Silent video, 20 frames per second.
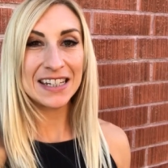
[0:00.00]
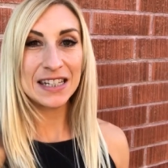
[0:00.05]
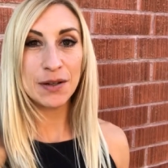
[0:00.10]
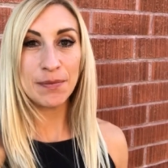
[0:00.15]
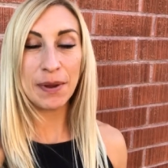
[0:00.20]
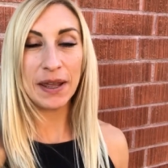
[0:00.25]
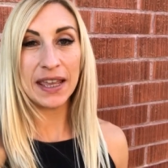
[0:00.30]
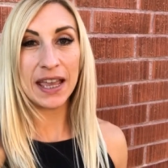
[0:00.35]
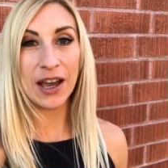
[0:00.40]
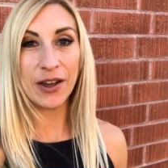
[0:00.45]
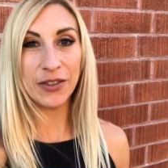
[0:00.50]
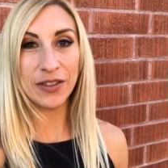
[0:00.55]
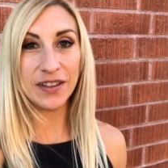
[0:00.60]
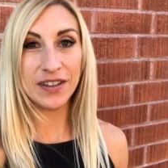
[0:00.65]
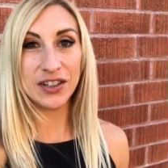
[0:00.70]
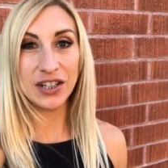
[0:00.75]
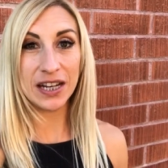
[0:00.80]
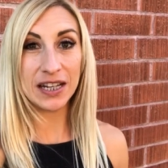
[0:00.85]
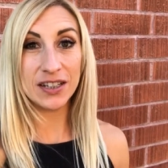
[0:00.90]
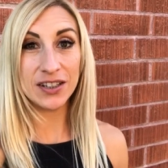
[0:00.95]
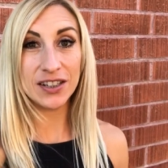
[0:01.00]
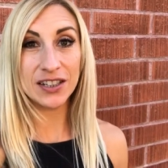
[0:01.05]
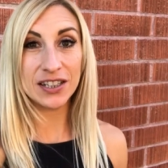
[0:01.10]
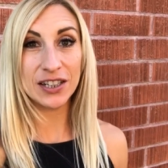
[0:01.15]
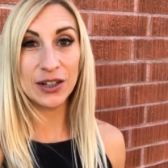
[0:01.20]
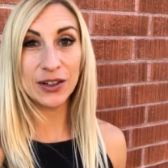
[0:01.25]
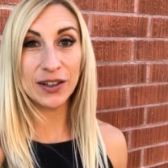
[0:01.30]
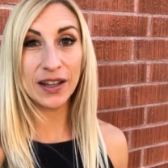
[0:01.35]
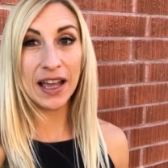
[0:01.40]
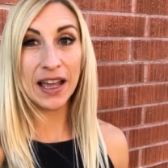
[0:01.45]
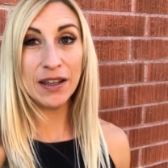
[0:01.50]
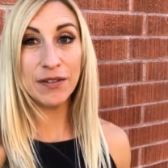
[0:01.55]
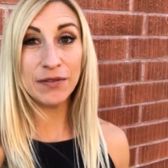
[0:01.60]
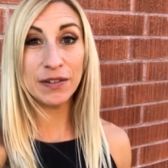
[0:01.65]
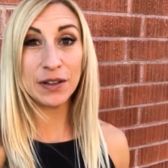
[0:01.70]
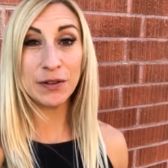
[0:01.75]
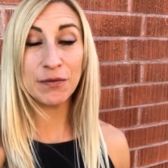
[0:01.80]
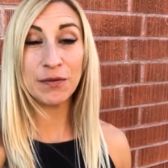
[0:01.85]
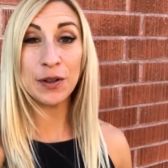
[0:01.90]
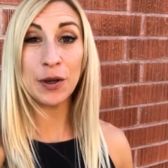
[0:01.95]
to make healthy changes in your
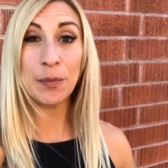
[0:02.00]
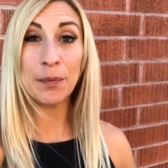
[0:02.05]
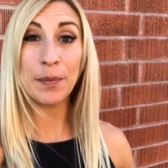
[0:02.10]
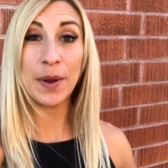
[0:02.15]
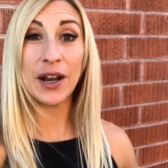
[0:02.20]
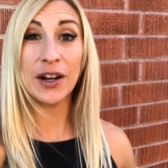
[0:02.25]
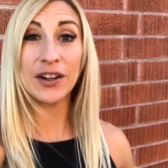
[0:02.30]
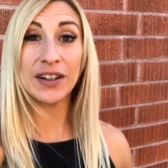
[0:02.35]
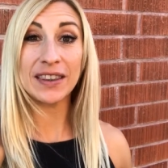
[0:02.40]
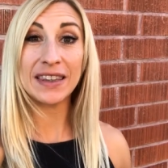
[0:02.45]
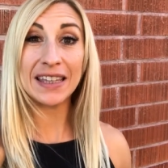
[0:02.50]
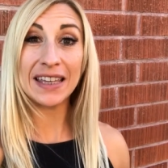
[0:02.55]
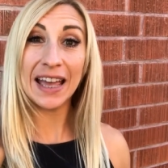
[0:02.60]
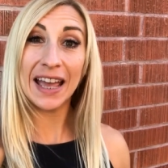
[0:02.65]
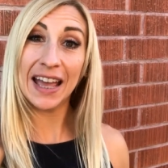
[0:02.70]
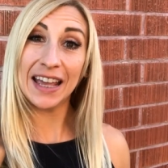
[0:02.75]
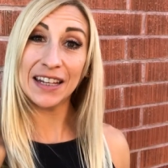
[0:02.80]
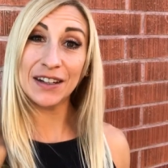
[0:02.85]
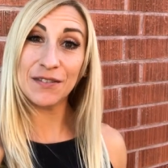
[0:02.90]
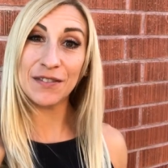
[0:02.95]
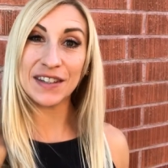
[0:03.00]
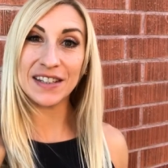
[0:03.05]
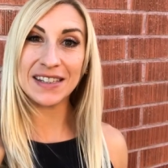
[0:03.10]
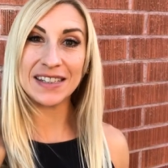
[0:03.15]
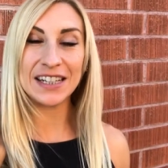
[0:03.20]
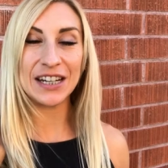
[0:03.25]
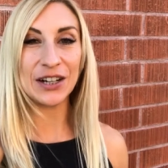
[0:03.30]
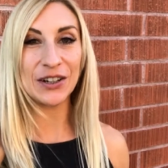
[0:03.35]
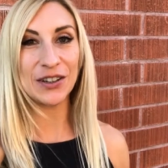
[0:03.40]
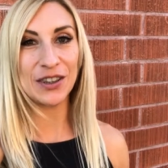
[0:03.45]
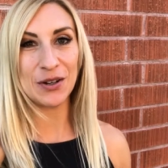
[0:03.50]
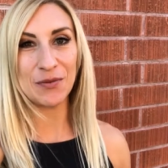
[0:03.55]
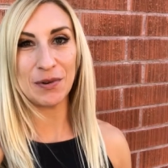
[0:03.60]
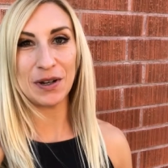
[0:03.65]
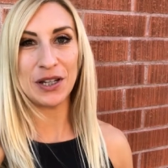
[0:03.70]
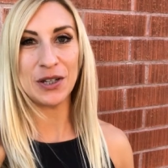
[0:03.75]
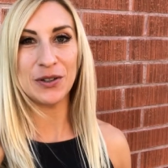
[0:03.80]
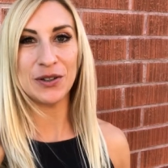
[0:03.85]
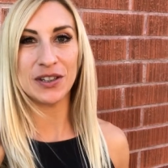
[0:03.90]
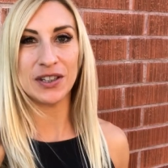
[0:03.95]
life and feel better at the end of this year than
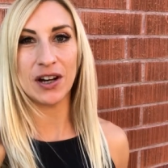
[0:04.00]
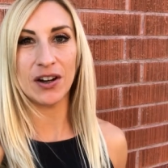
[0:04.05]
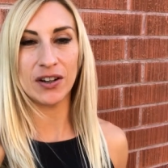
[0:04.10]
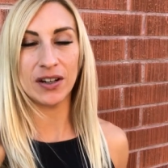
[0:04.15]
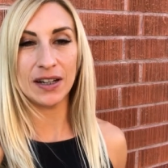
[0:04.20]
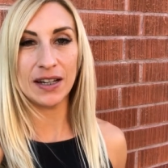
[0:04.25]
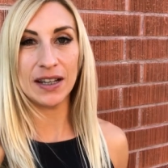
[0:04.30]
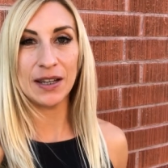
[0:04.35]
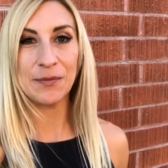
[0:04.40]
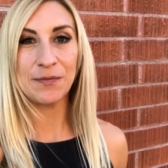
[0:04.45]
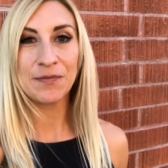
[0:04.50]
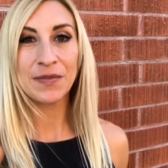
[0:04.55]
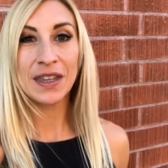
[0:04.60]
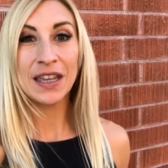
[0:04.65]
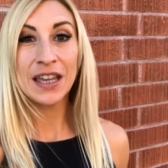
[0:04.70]
when you started it.